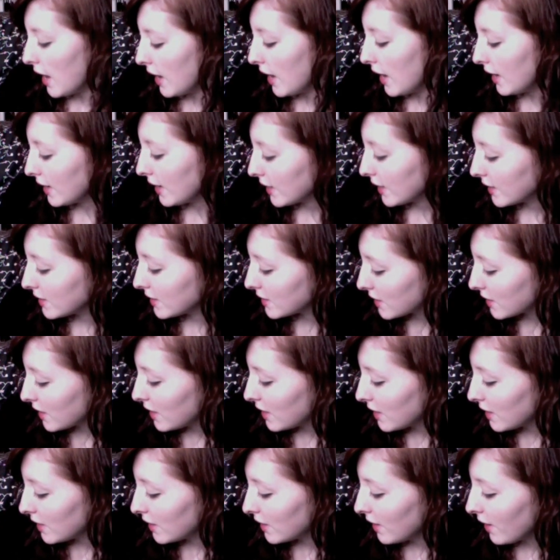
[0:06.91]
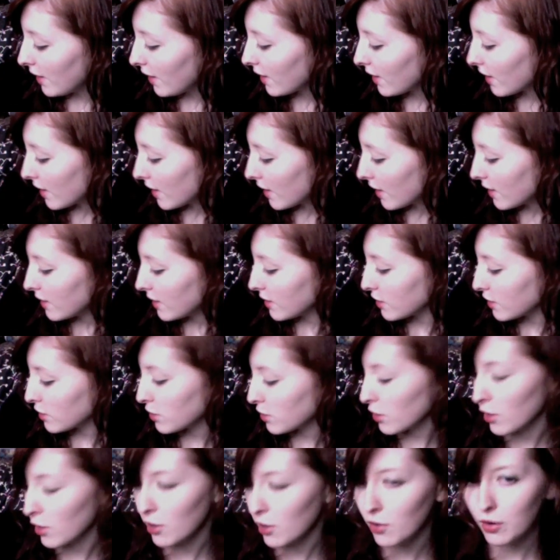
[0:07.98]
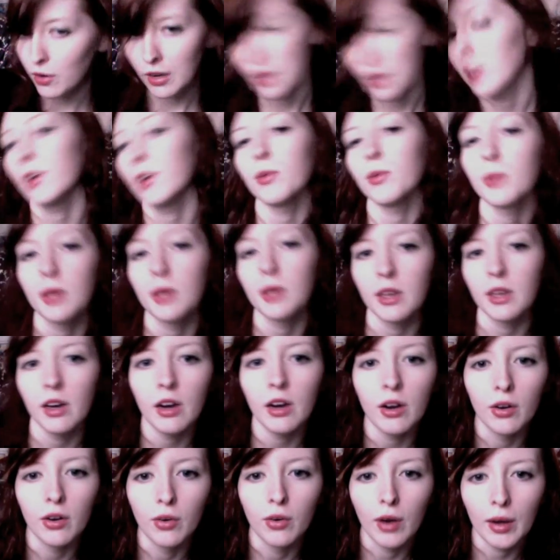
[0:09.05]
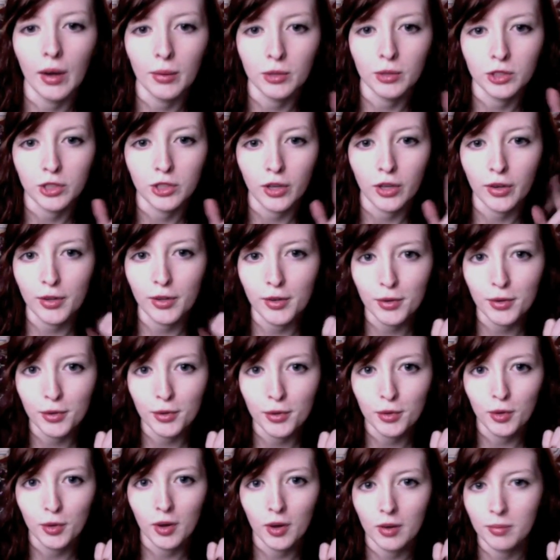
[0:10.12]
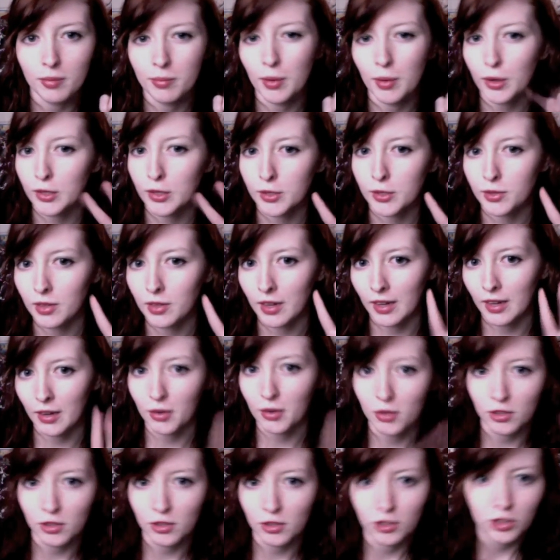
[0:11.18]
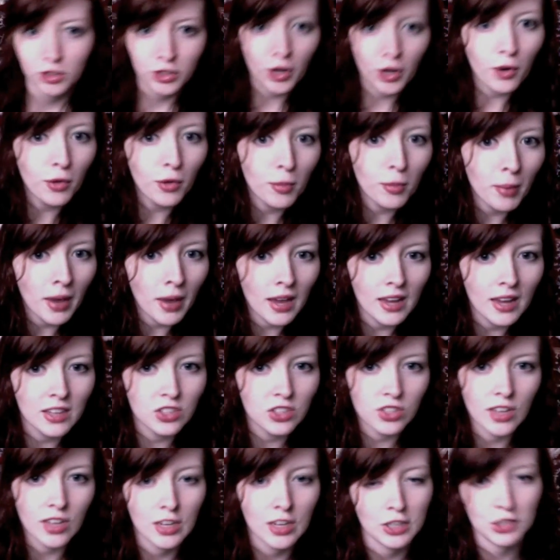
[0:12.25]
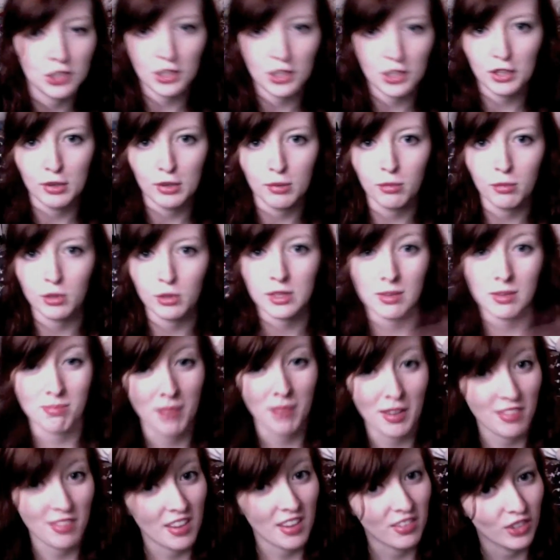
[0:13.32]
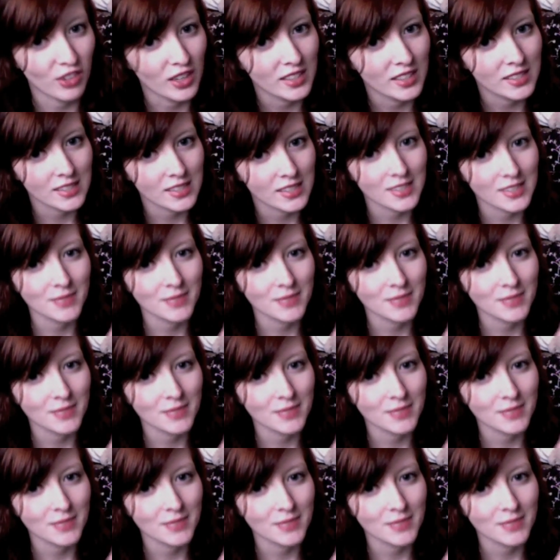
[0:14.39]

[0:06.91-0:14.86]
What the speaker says: And yeah, so here we go. I will show you I will show the page and I'll show you some of my favorites.